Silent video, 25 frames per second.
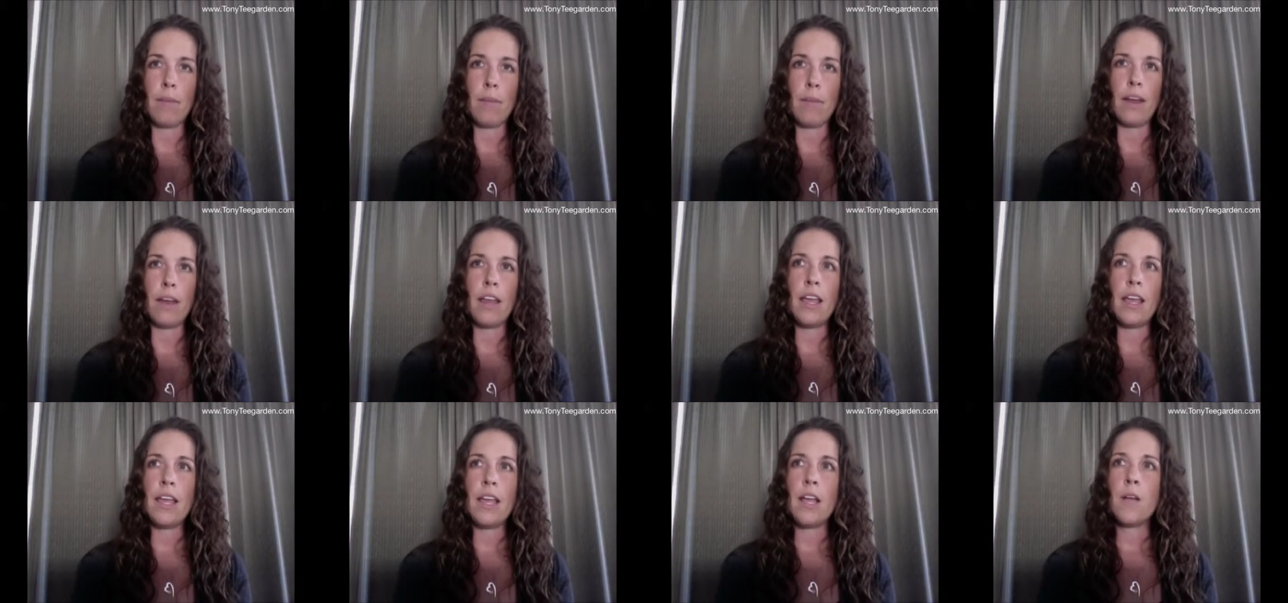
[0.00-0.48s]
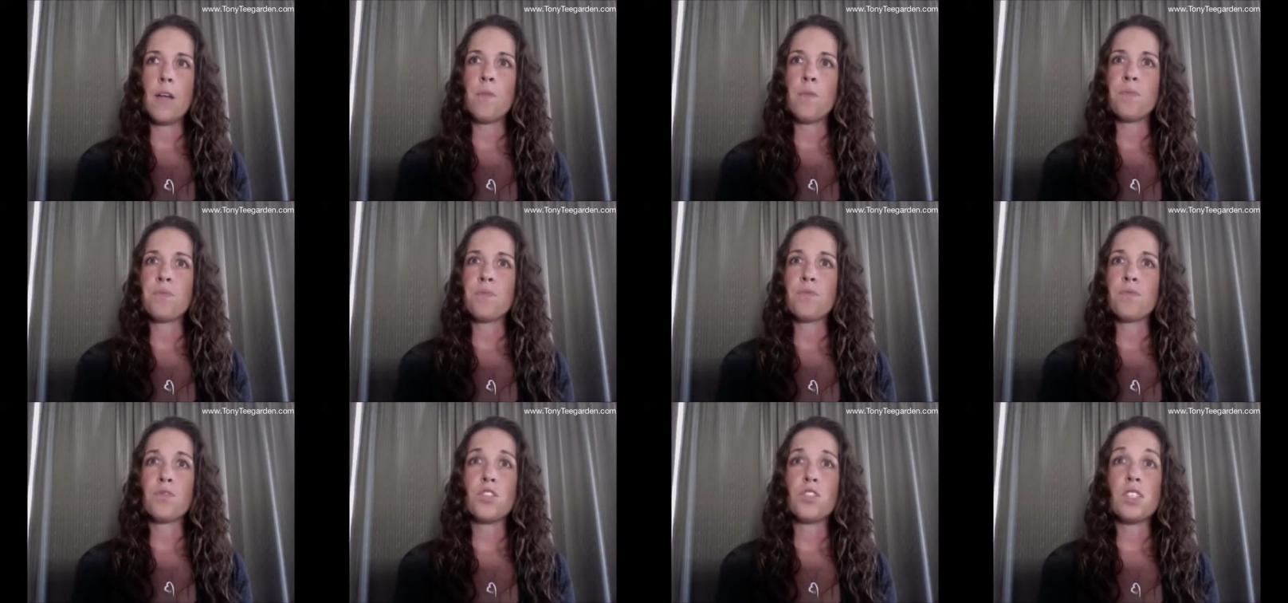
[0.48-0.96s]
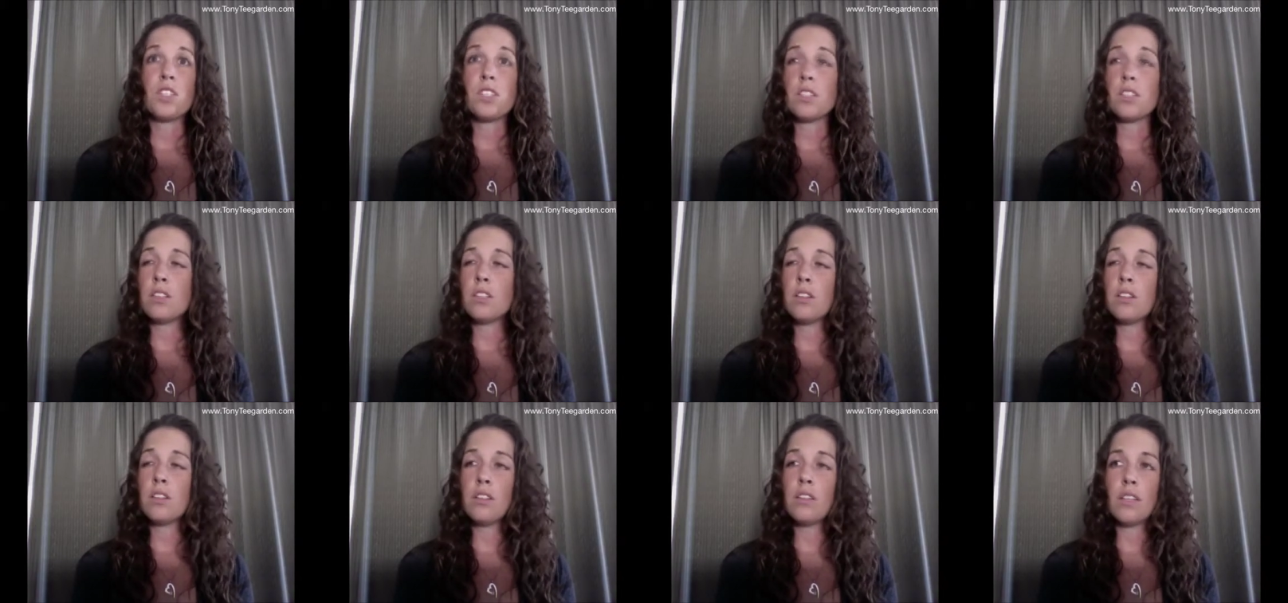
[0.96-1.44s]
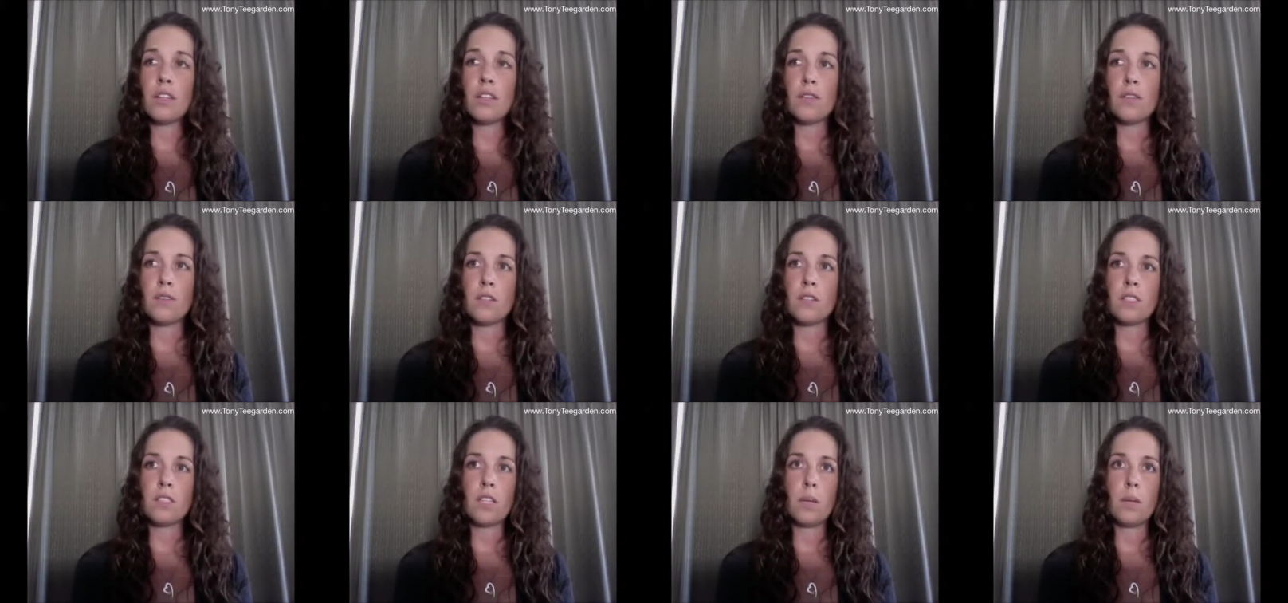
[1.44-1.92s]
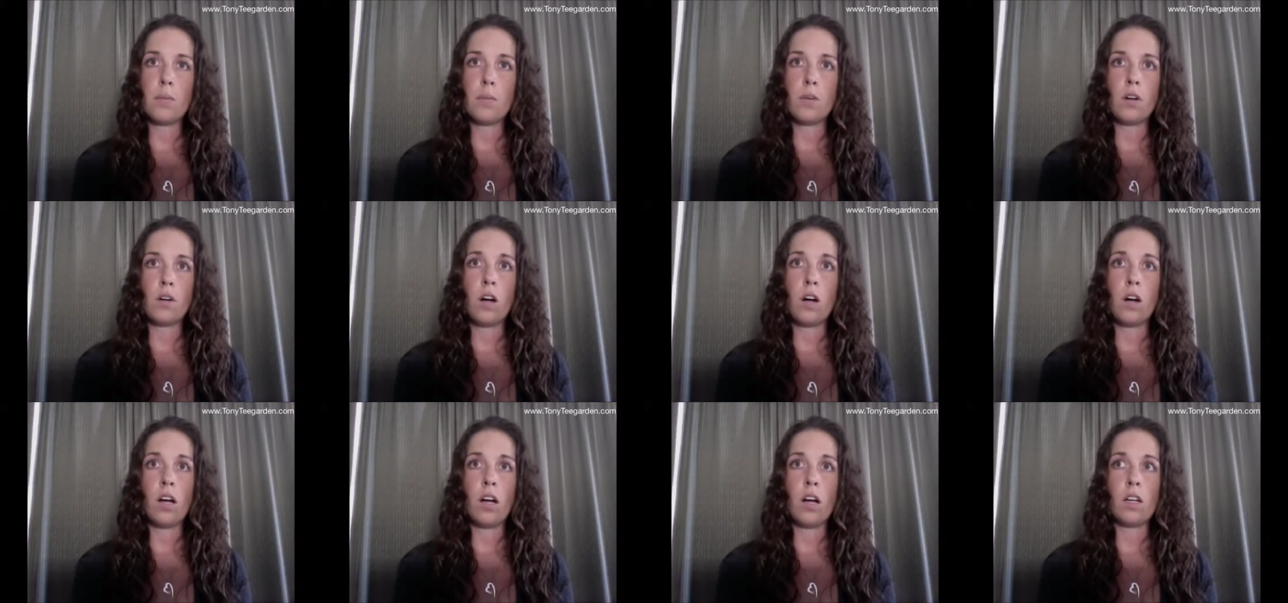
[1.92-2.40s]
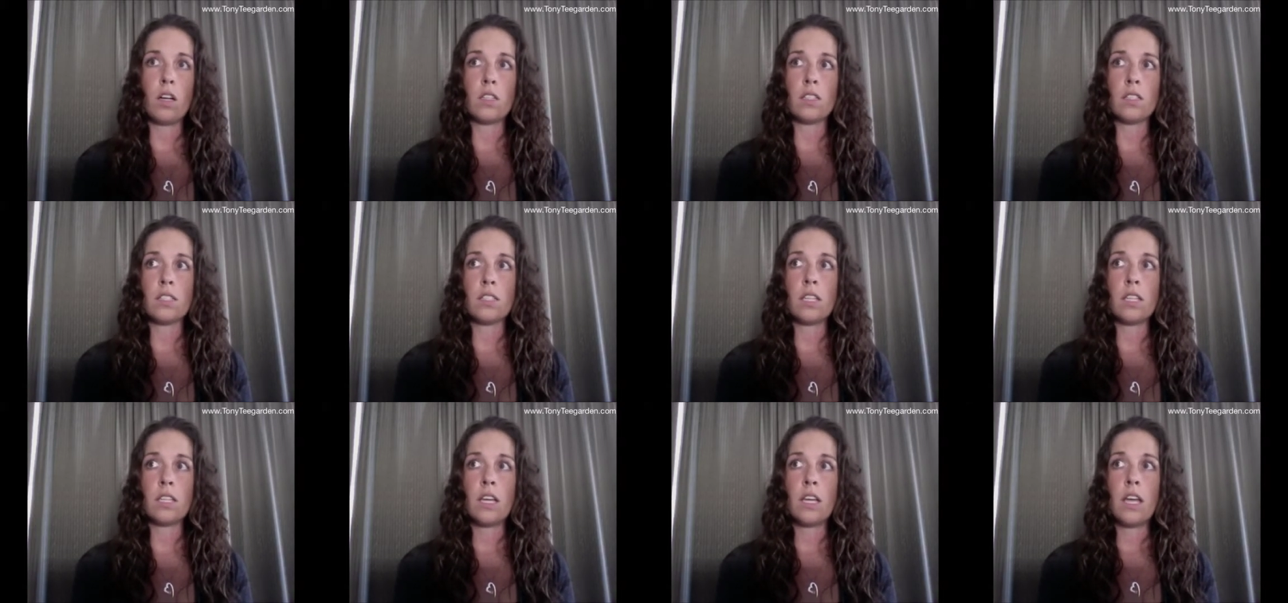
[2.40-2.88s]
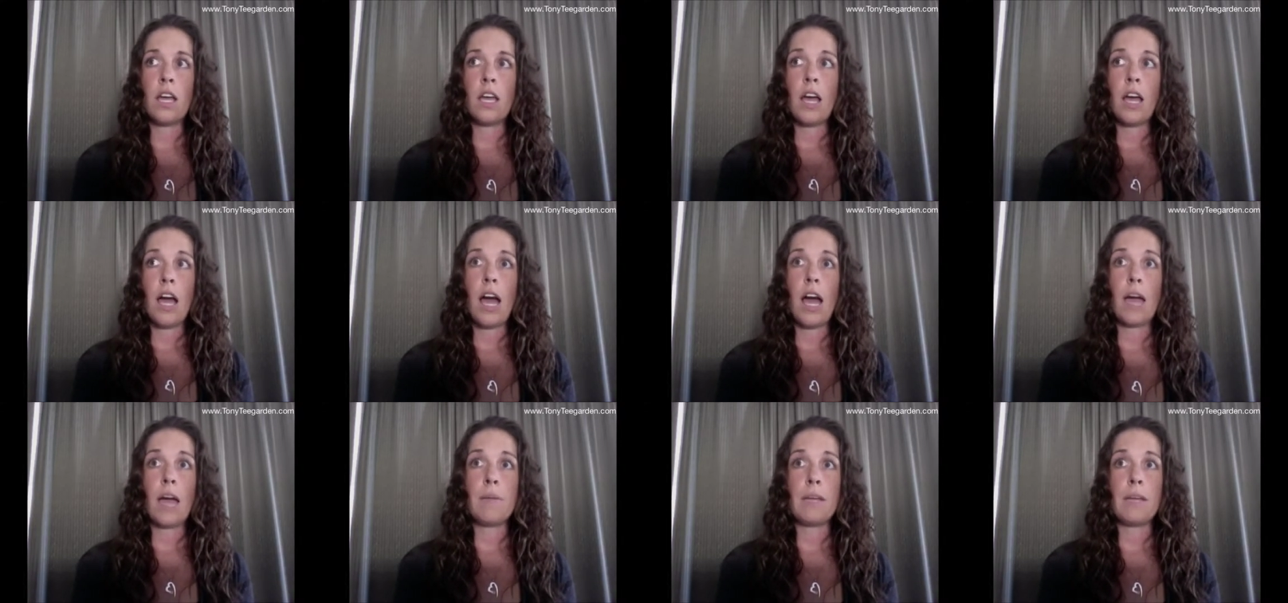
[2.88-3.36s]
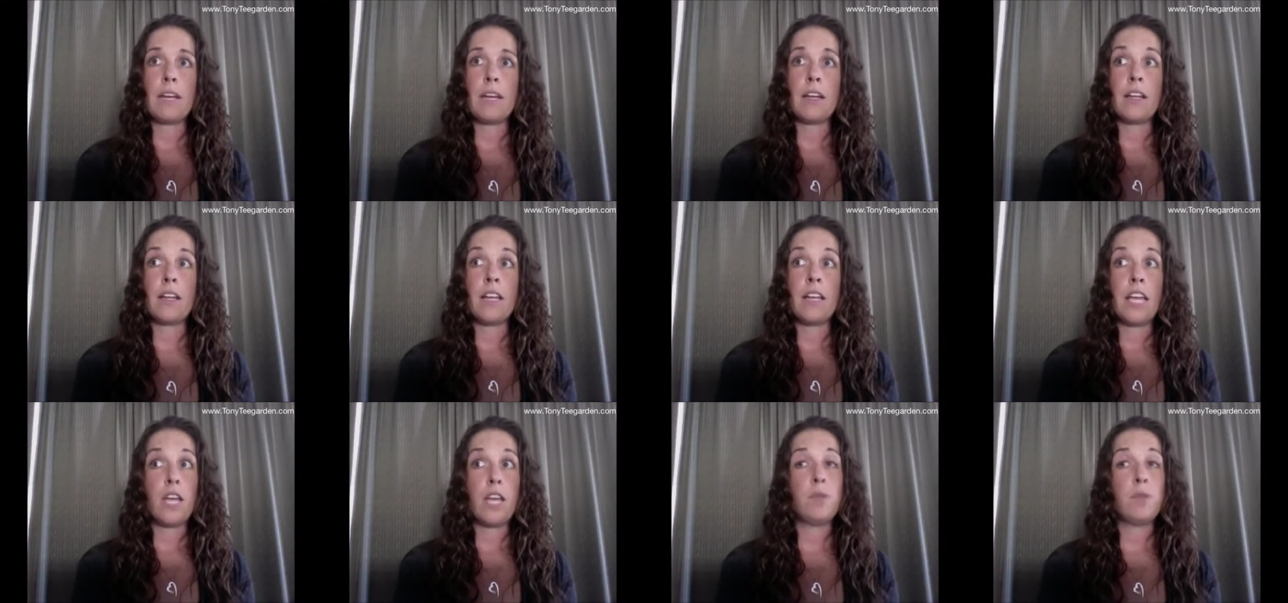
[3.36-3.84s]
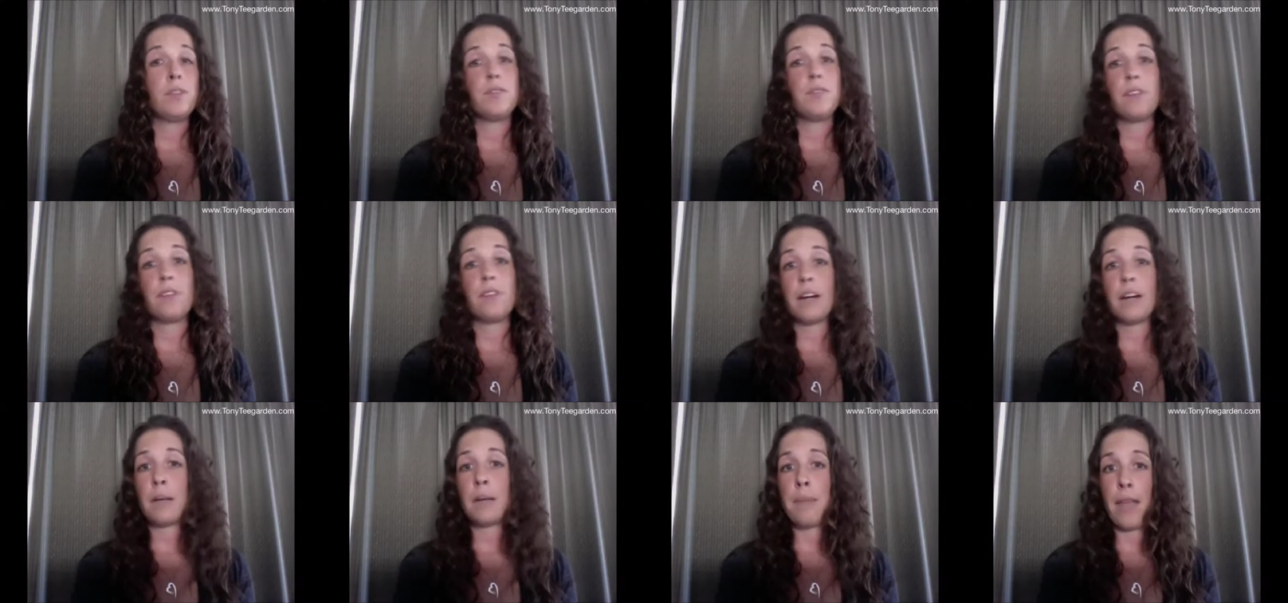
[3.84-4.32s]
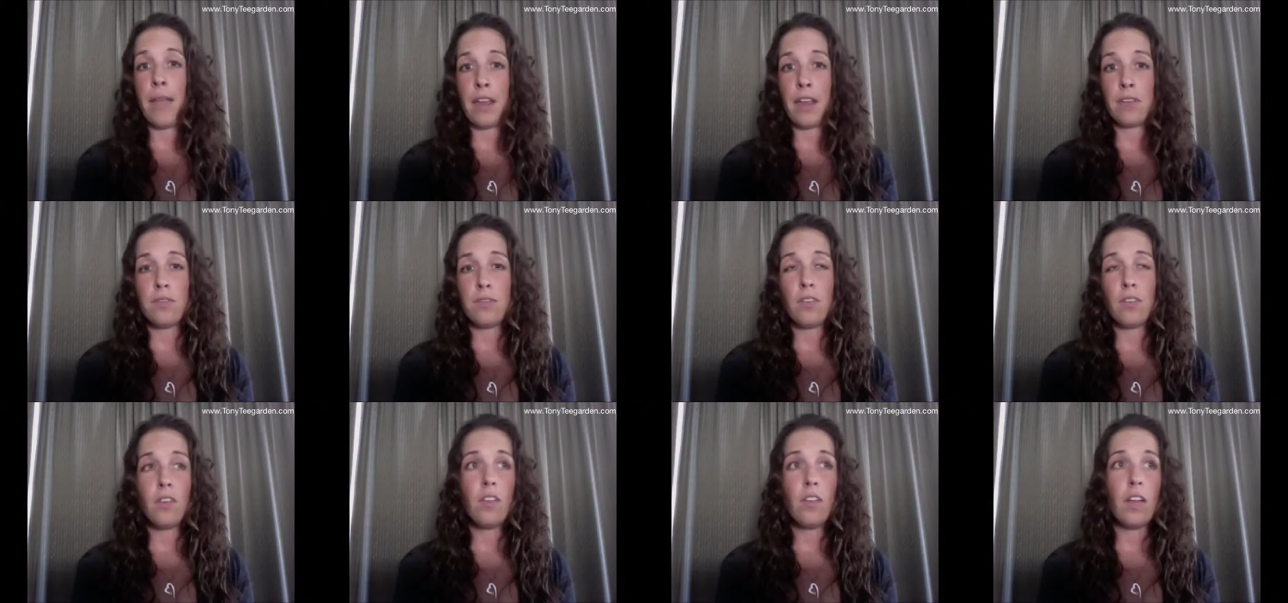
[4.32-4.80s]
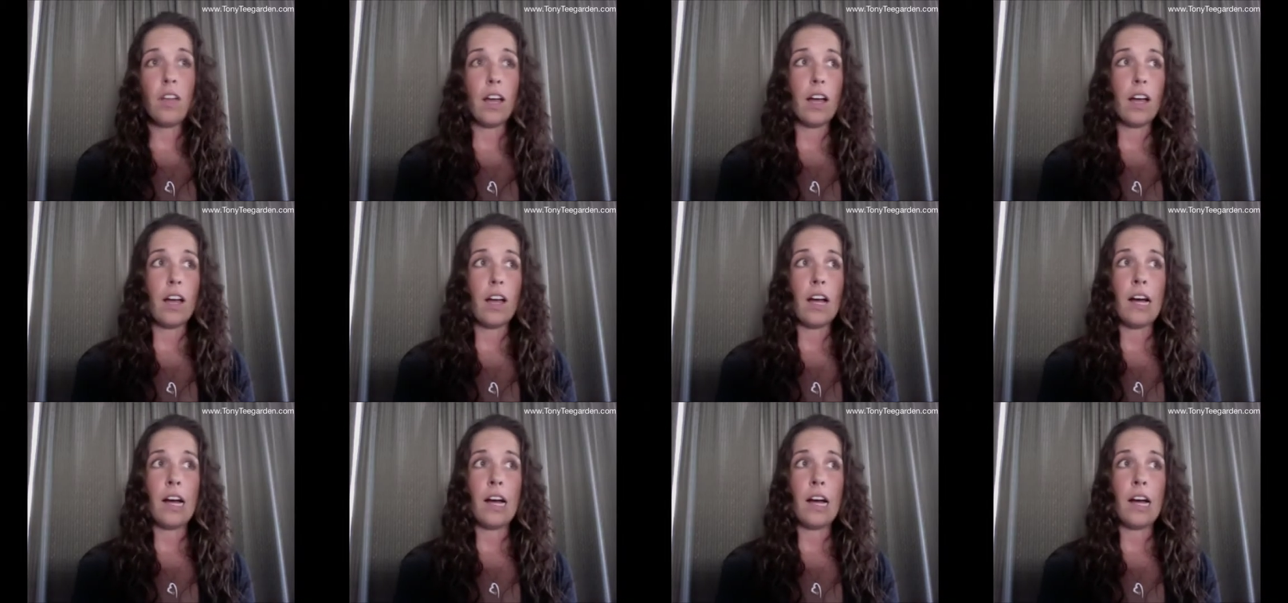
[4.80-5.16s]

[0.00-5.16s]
But just literally the first couple of calls, it was very painful.